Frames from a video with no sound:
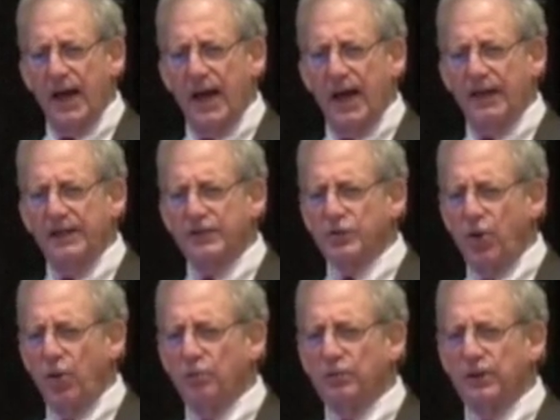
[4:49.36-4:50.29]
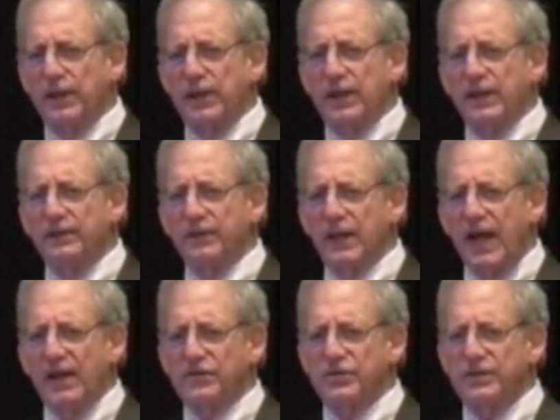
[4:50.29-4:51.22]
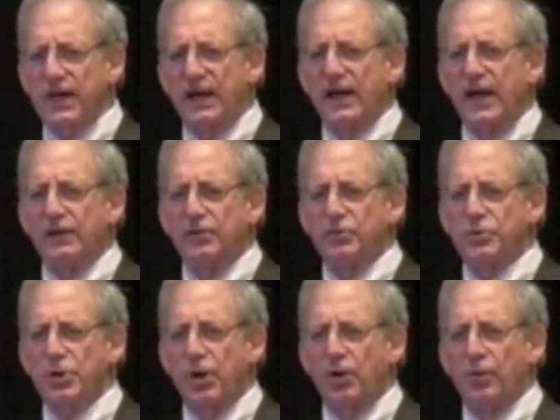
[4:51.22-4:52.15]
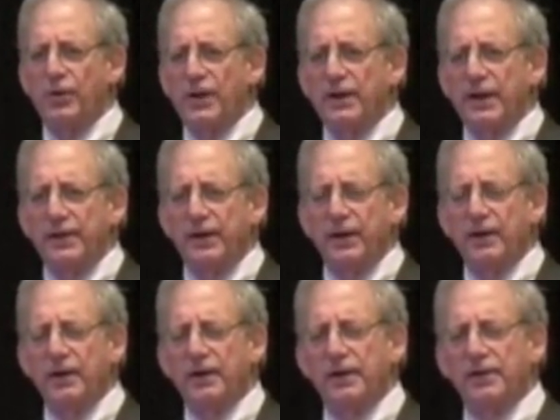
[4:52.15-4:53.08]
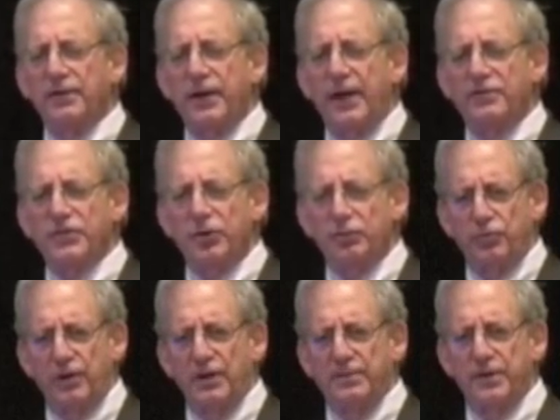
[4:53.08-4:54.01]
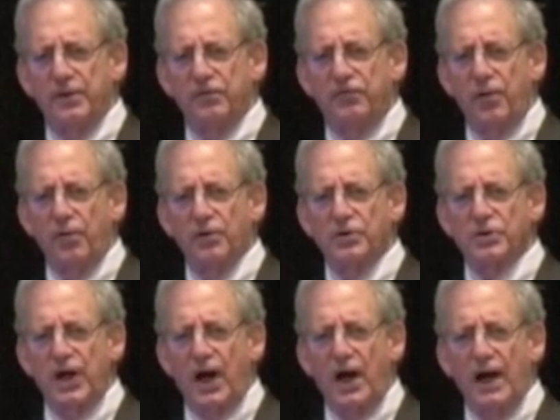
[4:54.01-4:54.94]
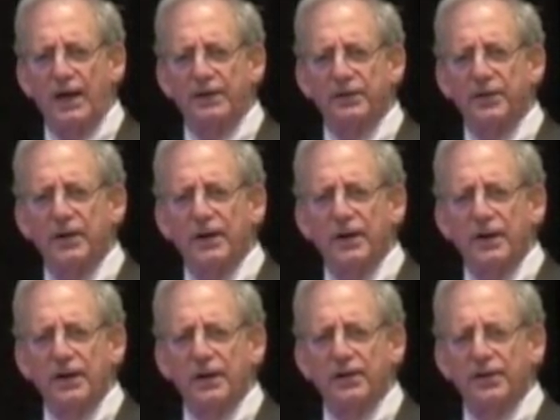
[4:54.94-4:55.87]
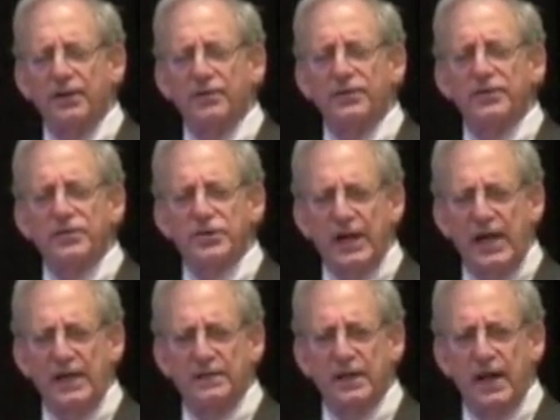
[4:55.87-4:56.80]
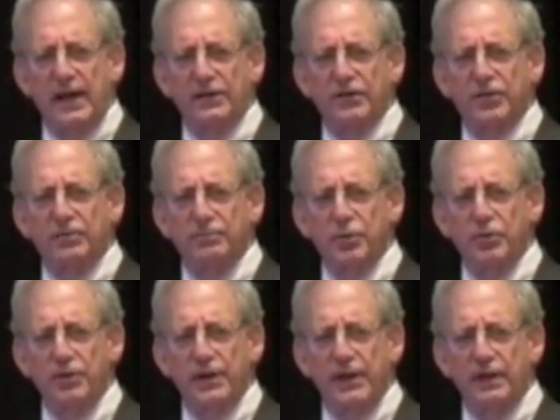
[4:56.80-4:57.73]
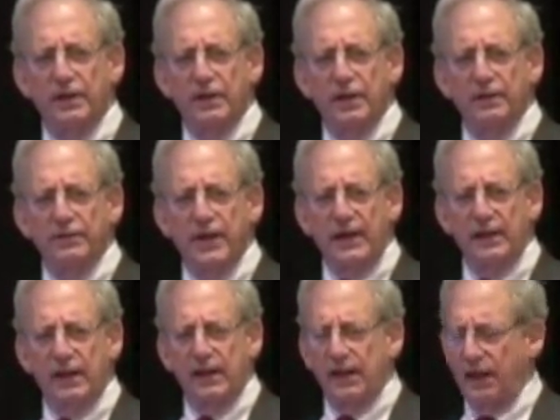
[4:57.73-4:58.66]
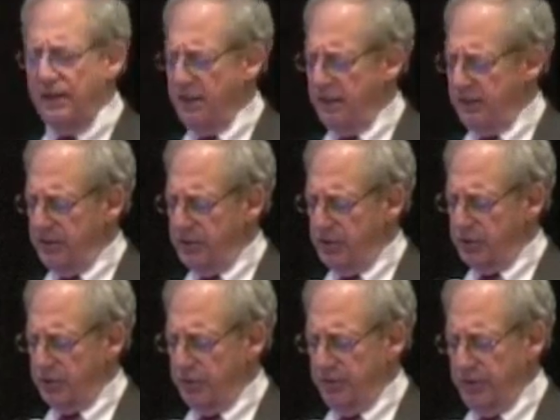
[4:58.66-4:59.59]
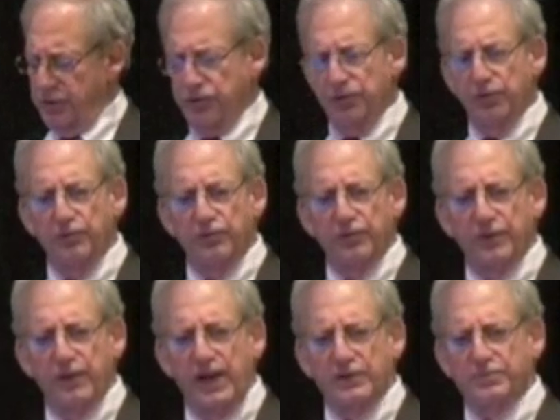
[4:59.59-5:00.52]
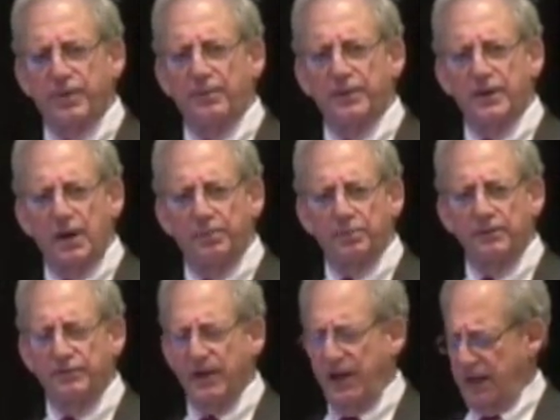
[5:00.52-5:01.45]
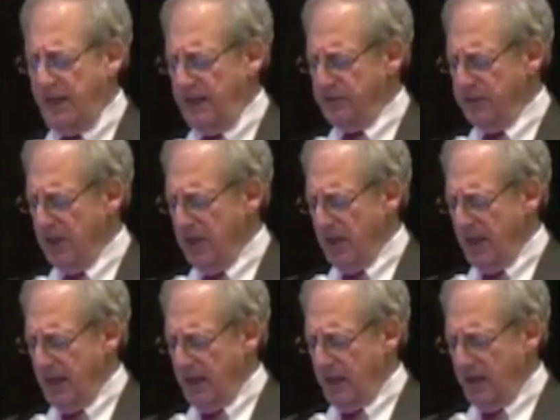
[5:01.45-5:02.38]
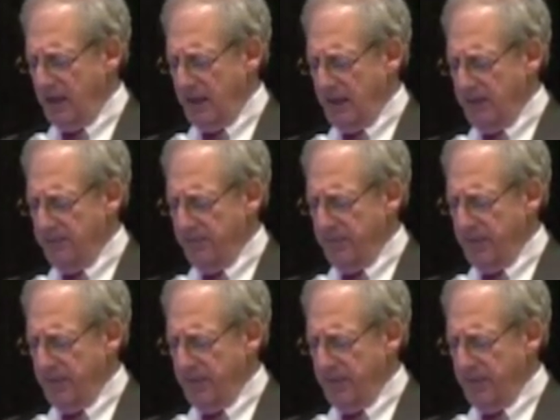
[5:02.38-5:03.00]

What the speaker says: it's only in the last decade or so has there really been a focus on state and community data. And I think this is really true for the last probably couple of decades for